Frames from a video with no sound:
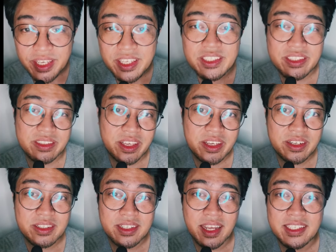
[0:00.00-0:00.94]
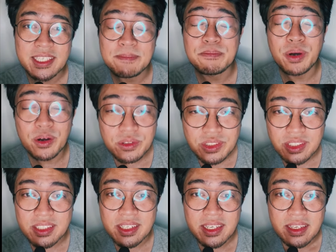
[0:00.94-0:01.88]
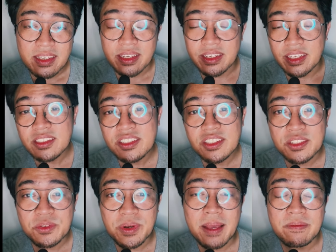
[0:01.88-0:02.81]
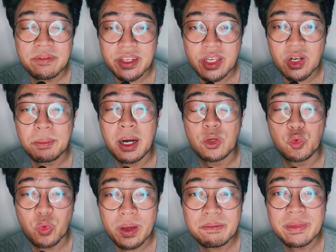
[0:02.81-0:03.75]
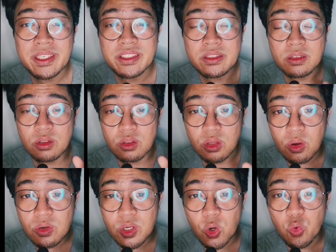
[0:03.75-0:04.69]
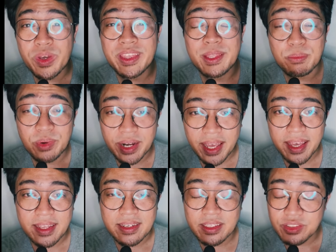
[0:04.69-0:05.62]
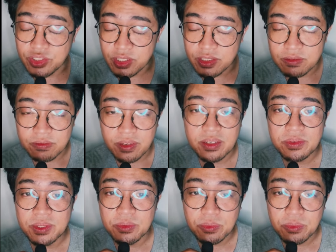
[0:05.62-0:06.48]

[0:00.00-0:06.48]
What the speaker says: days later, Nike posted an Instagram video about Wemby's logo with the brand, and just very